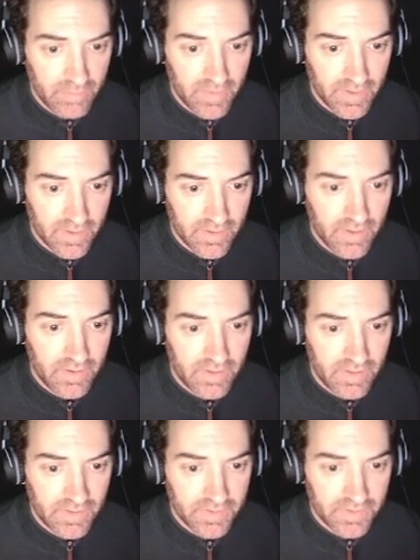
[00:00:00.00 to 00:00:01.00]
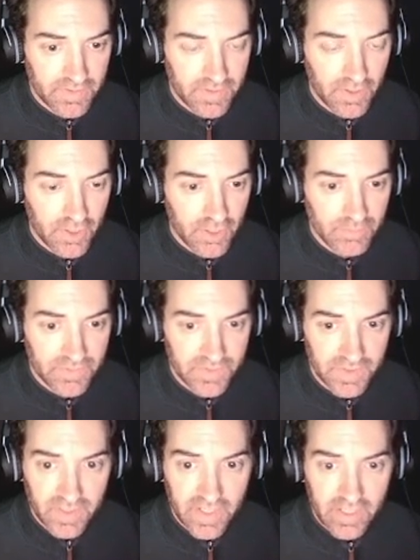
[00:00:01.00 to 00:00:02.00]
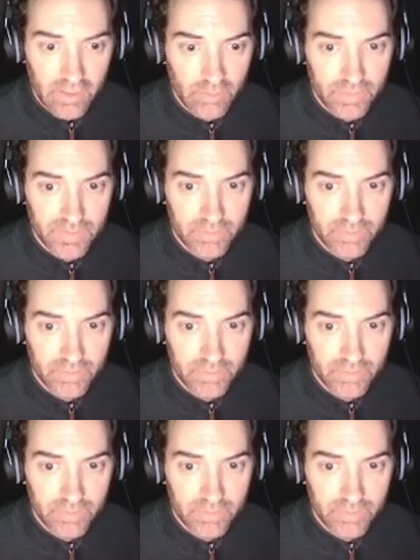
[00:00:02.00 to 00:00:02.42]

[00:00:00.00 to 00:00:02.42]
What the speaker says: the call to arms and help